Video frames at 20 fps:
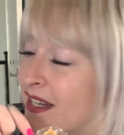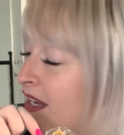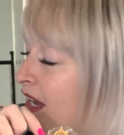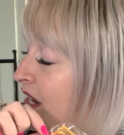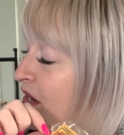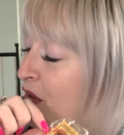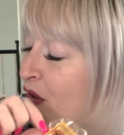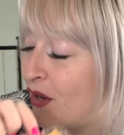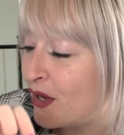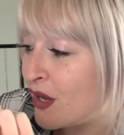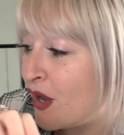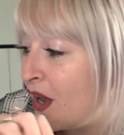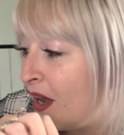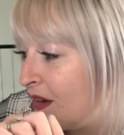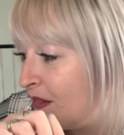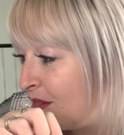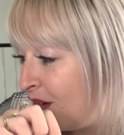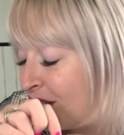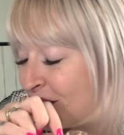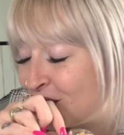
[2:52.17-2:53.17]
And
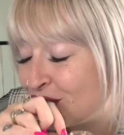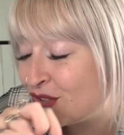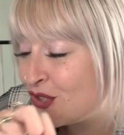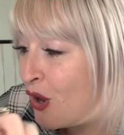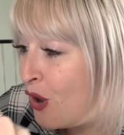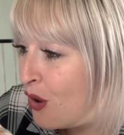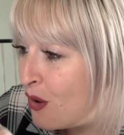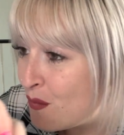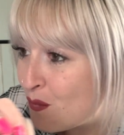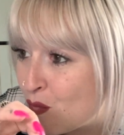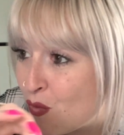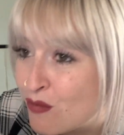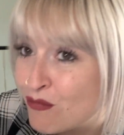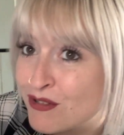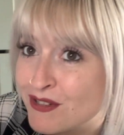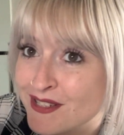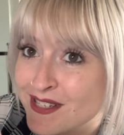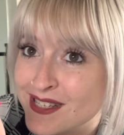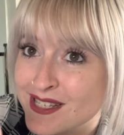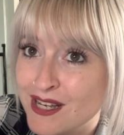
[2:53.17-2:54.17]
I just can't
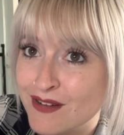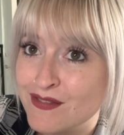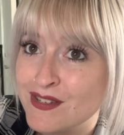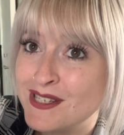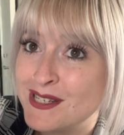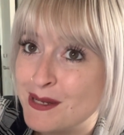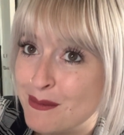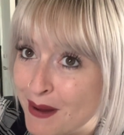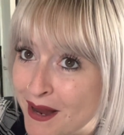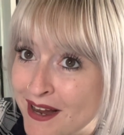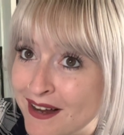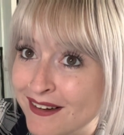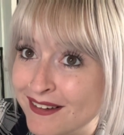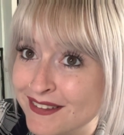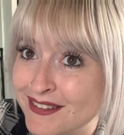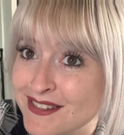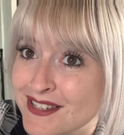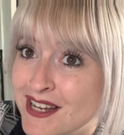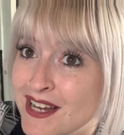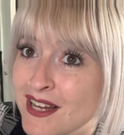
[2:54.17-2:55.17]
warrant
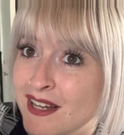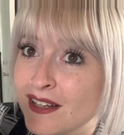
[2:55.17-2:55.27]
£70